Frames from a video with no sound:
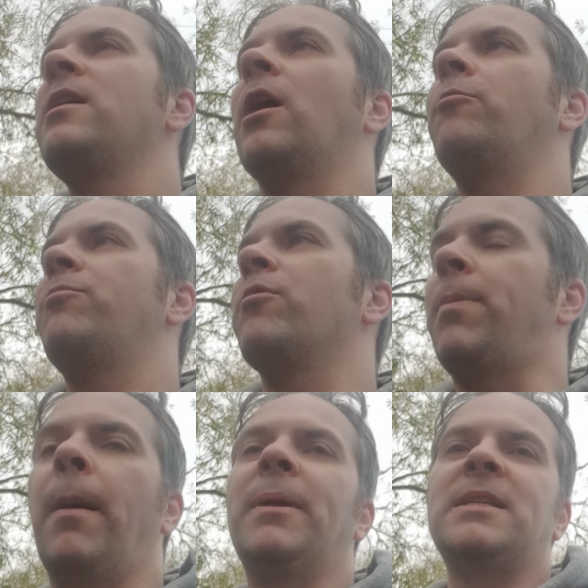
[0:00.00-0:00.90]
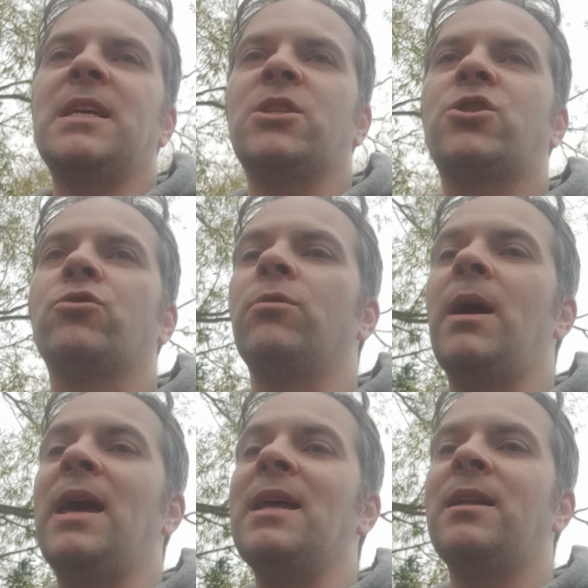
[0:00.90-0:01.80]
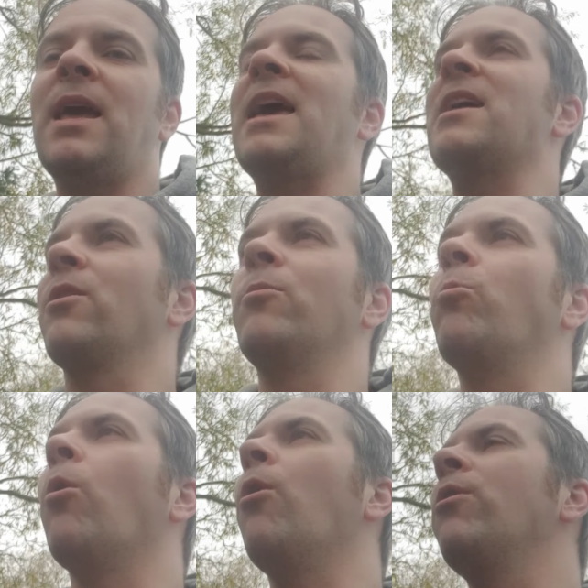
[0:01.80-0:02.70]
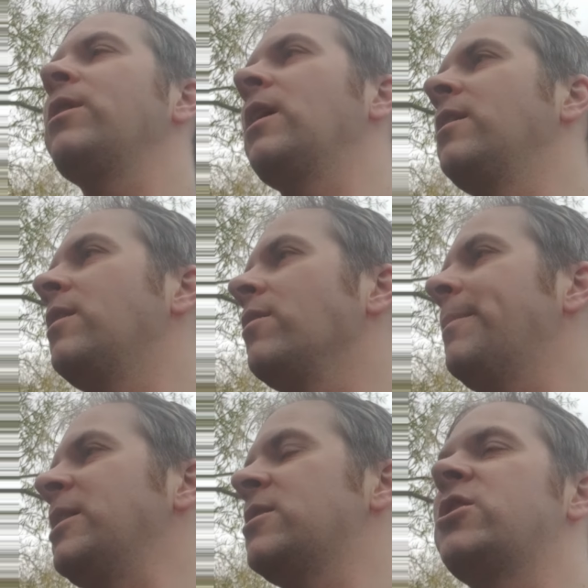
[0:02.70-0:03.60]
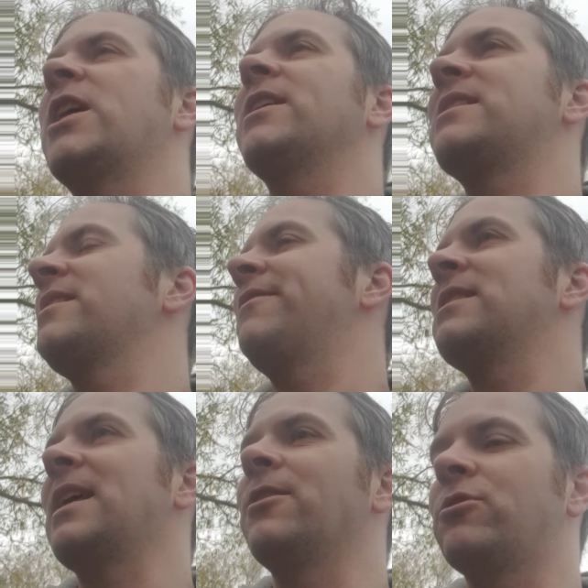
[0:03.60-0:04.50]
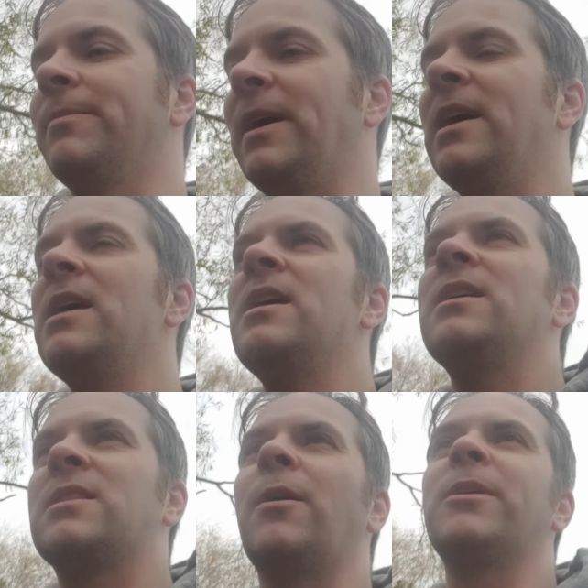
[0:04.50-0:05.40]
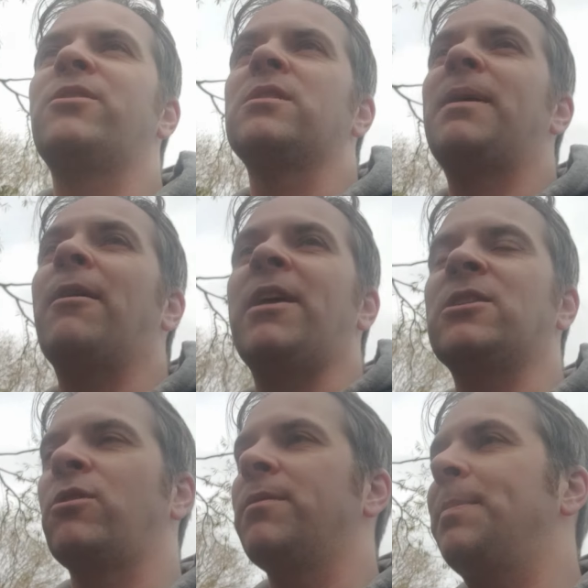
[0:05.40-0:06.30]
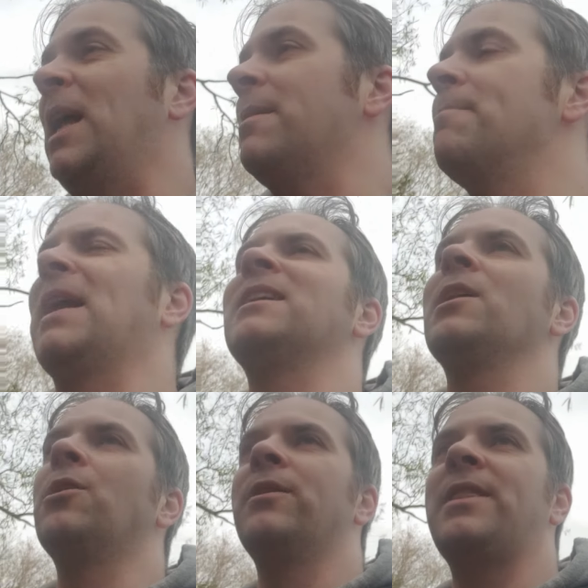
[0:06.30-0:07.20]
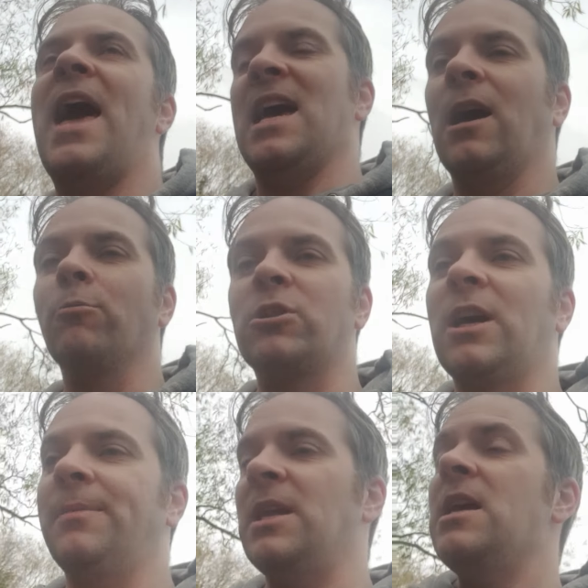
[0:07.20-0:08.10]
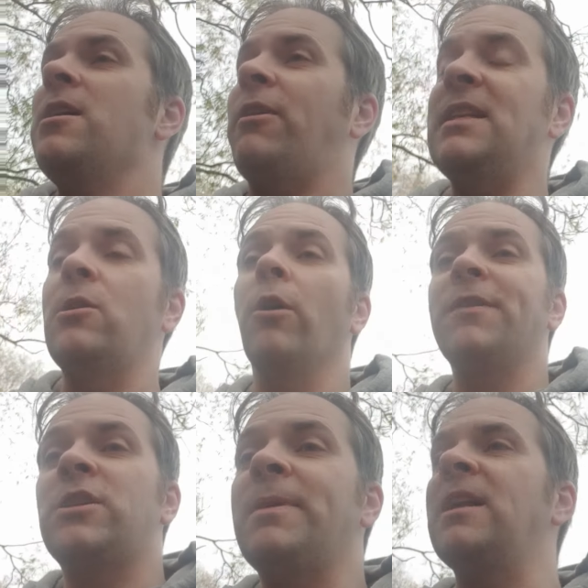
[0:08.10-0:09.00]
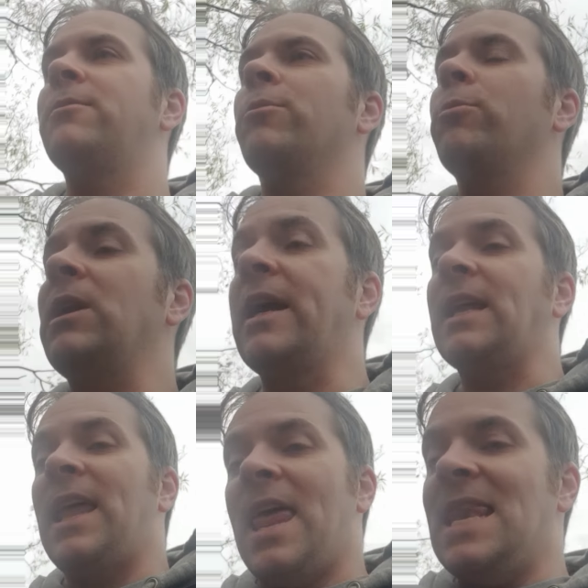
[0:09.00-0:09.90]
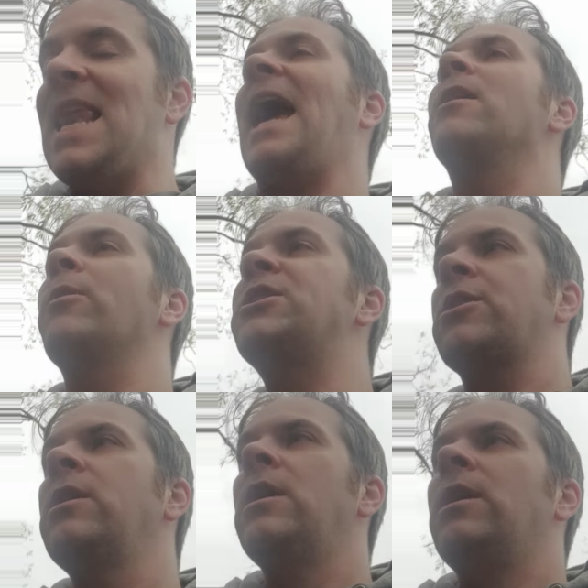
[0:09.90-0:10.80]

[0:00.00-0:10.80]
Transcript: you know the Republic's history. Yeah, you got the war. You know, you got mentions Jedi, Sith, etc. But so much is about the history of the planet Mandalore and their culture. I mean, credit to the author, she made a cool like language